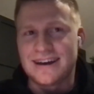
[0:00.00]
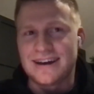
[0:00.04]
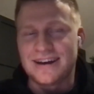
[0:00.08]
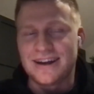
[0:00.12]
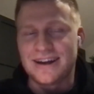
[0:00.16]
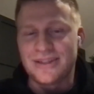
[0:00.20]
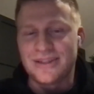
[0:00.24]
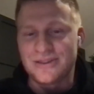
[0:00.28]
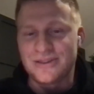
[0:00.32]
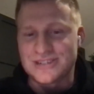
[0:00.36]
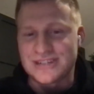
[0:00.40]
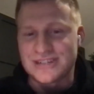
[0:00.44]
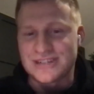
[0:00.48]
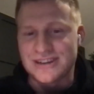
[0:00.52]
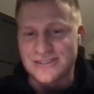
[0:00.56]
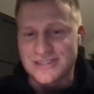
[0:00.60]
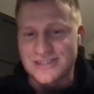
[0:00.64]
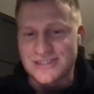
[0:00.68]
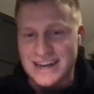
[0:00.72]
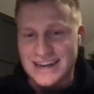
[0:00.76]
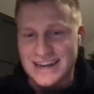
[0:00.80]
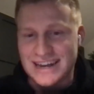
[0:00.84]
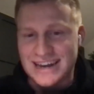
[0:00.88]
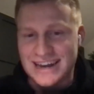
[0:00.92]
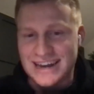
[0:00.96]
another shell
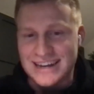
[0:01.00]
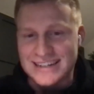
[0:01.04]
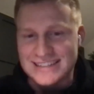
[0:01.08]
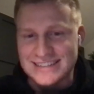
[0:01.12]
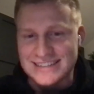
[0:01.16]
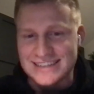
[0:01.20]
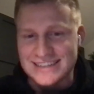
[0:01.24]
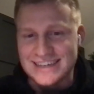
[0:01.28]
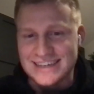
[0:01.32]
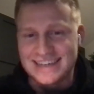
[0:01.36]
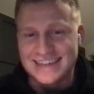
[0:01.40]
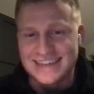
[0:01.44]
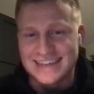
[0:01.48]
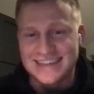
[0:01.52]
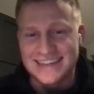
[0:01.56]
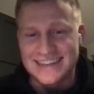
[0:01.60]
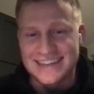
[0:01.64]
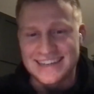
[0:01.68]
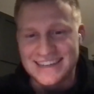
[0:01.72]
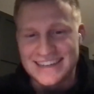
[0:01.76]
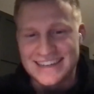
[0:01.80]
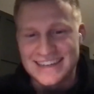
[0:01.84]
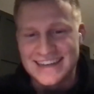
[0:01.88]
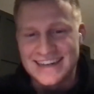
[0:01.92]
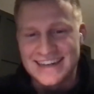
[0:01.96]
shock, honestly.
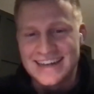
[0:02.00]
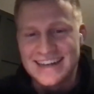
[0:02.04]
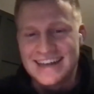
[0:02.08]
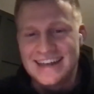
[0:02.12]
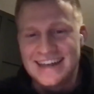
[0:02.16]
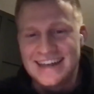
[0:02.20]
Hmm.